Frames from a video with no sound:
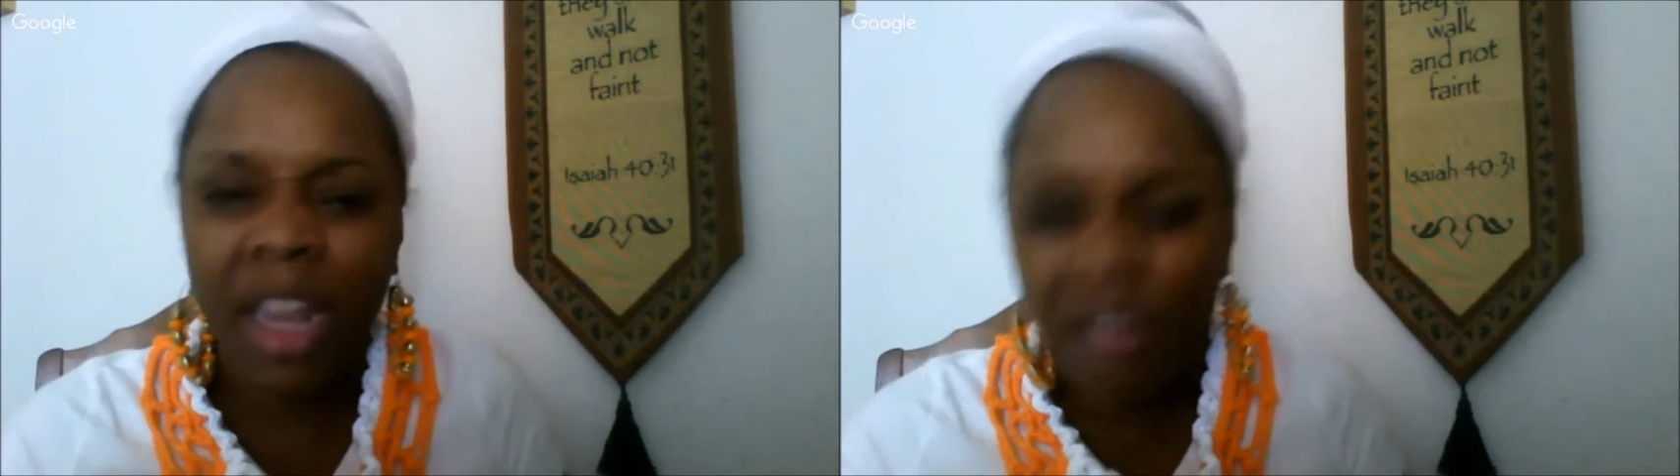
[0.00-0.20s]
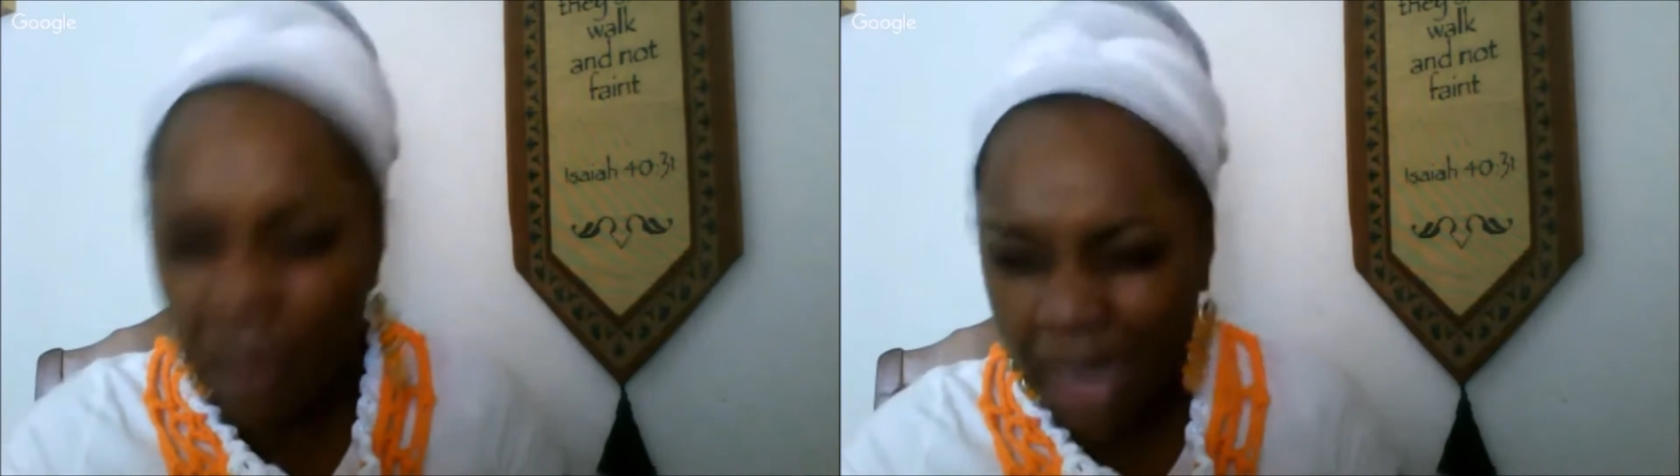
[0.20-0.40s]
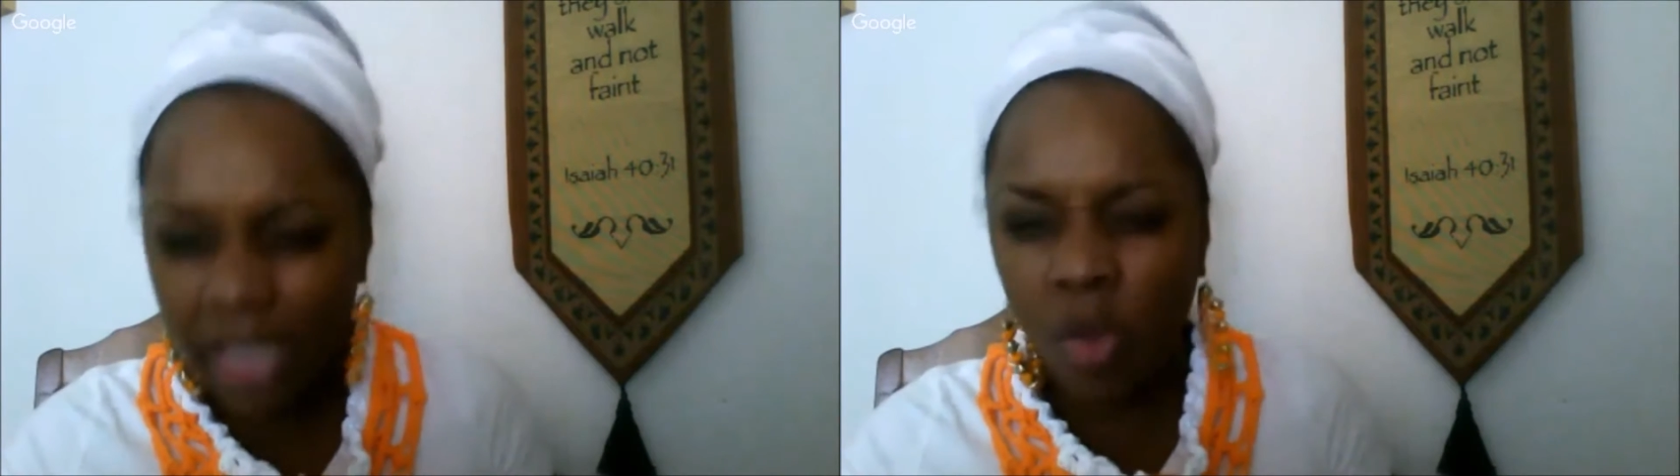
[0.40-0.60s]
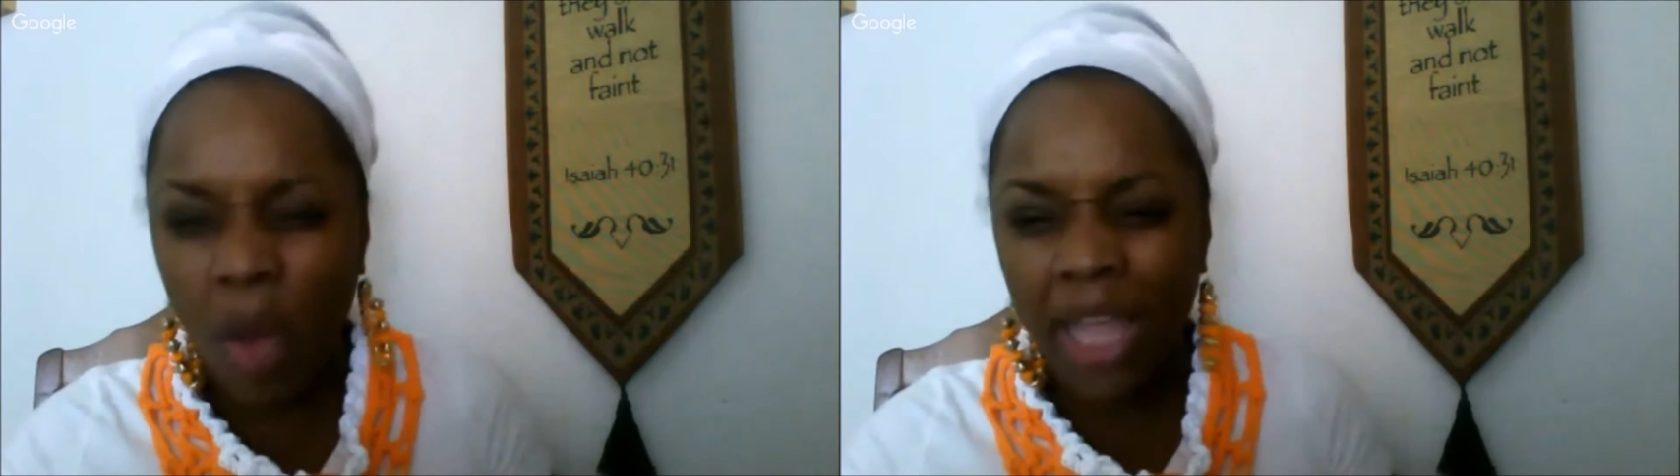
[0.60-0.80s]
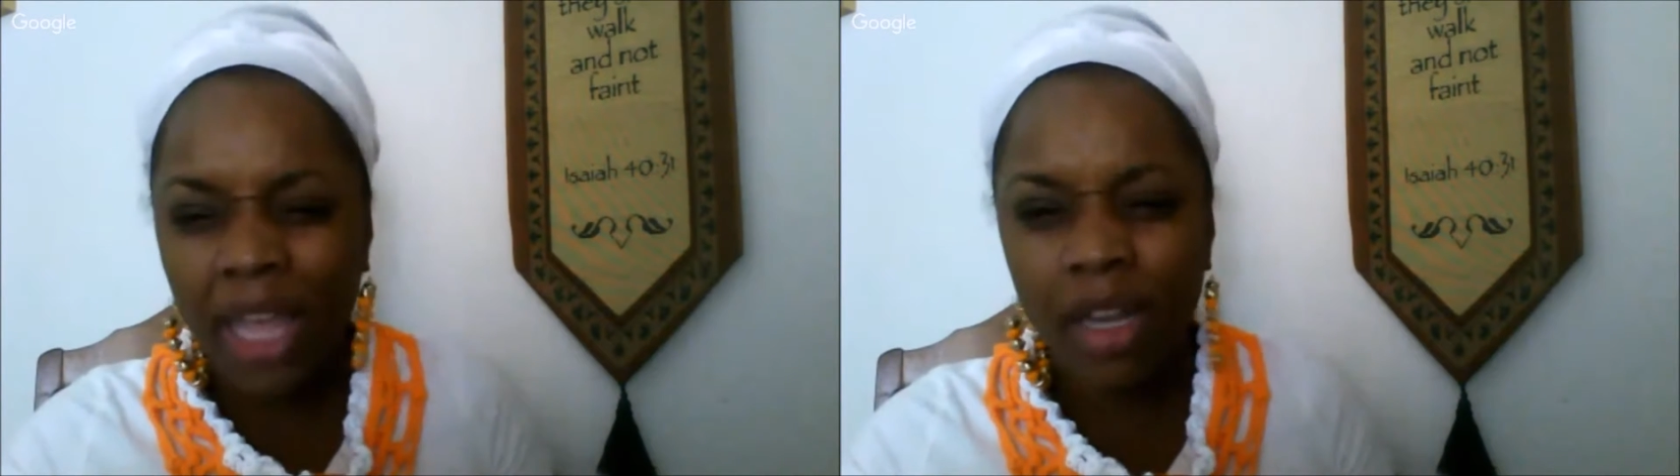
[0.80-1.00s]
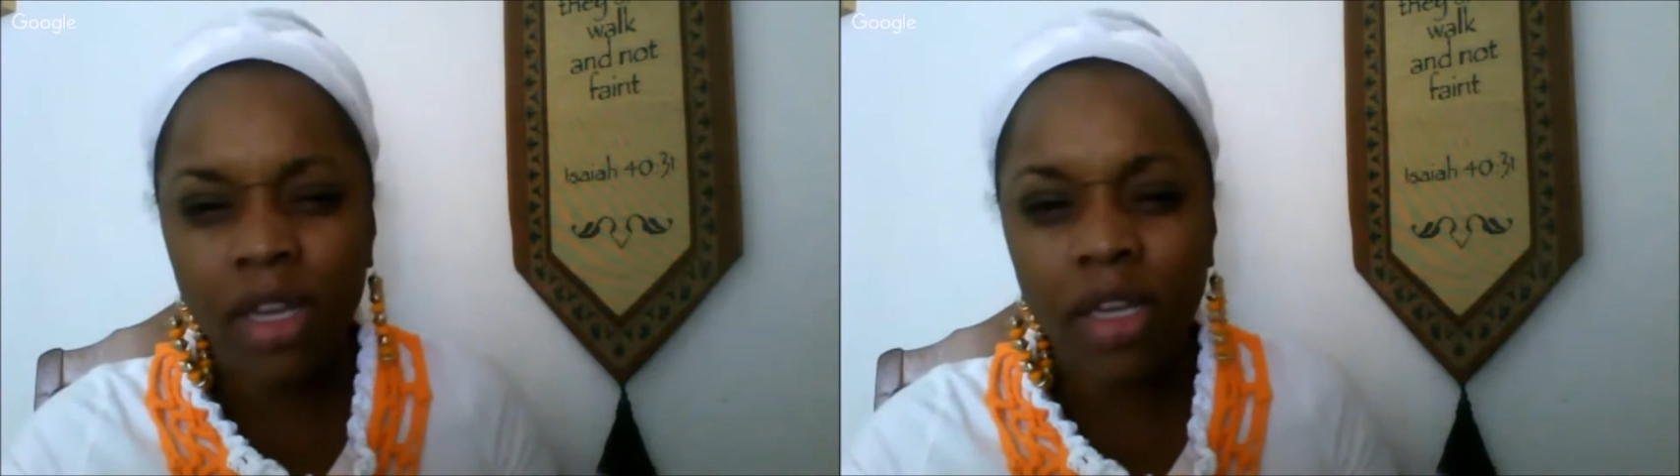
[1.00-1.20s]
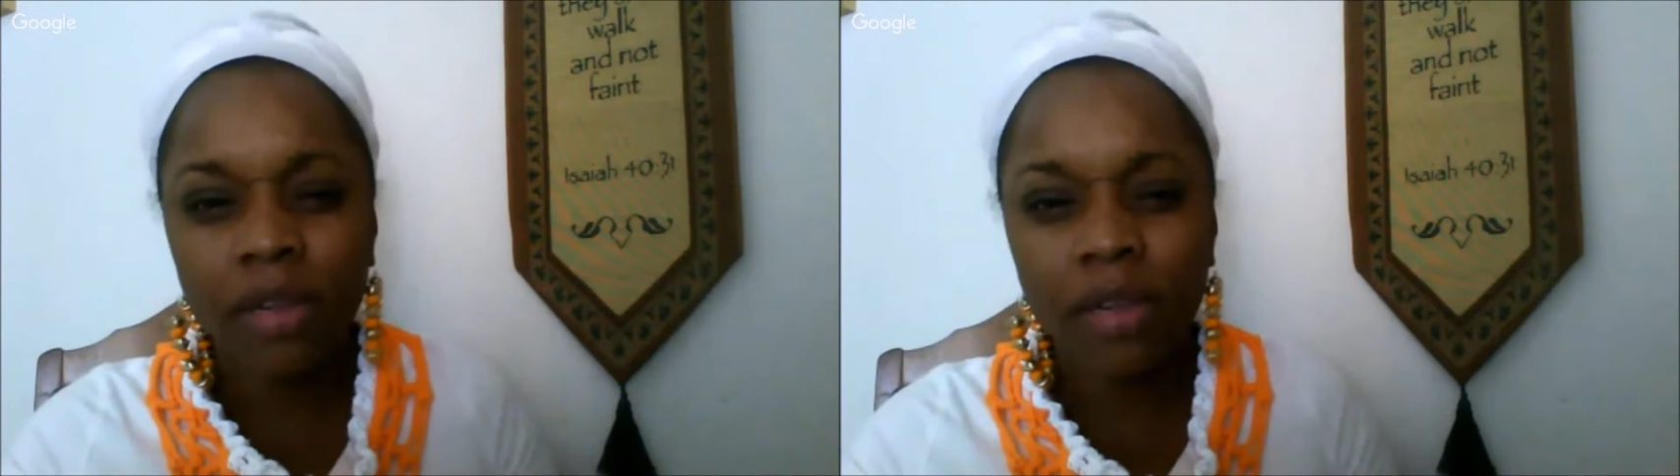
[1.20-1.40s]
and everybody's quiet.